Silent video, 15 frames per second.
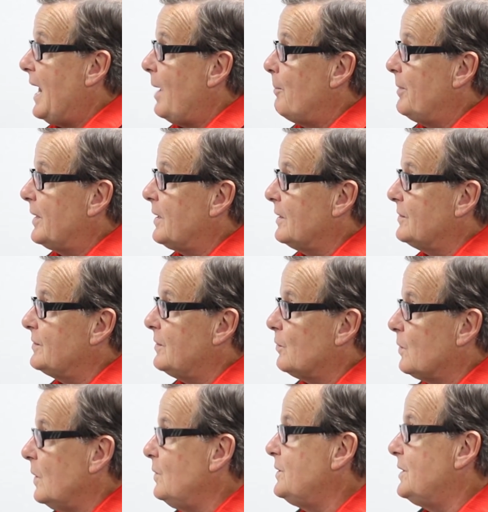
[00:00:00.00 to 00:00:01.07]
because the
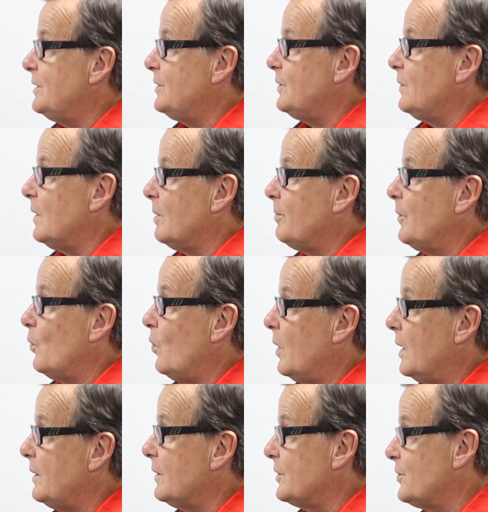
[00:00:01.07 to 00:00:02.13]
roads in Europe,
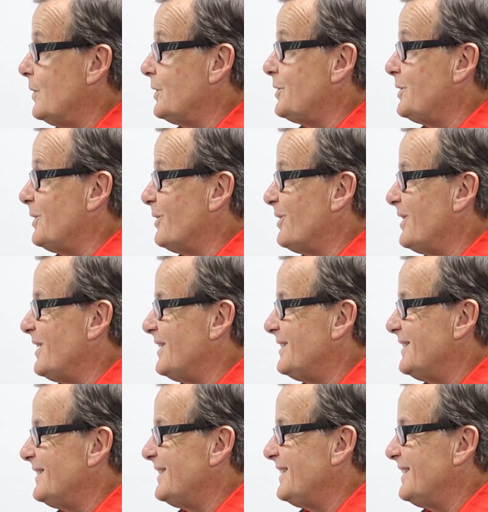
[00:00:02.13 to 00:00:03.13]
one, are twistier than